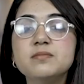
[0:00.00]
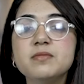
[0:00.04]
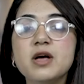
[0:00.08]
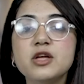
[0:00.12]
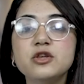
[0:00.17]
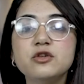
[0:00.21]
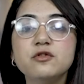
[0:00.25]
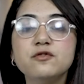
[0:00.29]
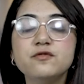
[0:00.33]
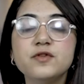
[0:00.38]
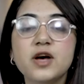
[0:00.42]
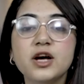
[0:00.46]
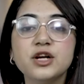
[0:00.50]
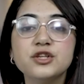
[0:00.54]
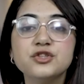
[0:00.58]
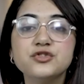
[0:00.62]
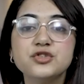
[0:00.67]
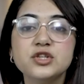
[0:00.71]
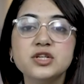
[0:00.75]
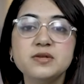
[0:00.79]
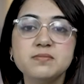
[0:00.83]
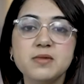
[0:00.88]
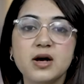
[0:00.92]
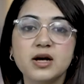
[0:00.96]

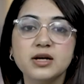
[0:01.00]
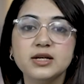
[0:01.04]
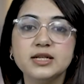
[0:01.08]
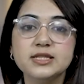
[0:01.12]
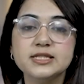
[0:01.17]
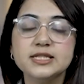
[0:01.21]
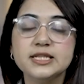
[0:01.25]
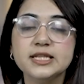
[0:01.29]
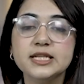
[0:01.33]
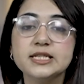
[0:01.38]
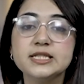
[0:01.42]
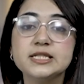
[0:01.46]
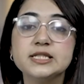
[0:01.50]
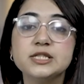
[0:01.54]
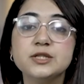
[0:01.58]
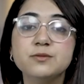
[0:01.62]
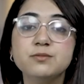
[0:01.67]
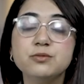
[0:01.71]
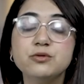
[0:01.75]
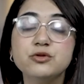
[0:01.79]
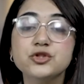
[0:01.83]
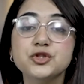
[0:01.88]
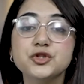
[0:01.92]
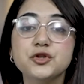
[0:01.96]
manufacturing, marketing and
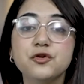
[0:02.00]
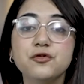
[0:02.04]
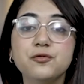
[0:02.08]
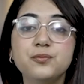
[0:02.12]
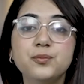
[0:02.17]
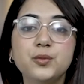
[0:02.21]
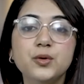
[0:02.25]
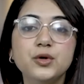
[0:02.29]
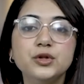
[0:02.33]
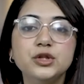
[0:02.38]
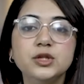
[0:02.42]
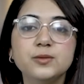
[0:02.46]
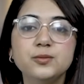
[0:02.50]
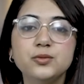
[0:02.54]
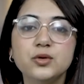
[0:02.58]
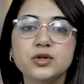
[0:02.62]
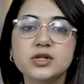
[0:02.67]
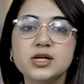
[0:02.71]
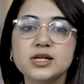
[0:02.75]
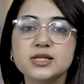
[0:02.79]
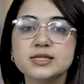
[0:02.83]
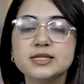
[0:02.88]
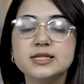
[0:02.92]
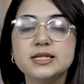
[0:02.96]
distribution of both the
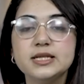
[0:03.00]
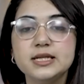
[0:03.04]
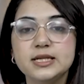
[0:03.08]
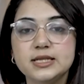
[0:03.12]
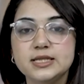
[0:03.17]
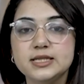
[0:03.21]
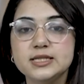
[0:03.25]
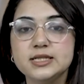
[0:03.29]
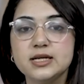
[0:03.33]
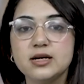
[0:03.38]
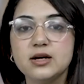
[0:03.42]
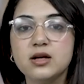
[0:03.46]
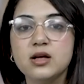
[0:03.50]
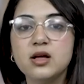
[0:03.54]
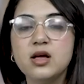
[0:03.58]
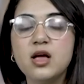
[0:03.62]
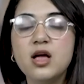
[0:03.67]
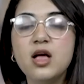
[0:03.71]
products in India.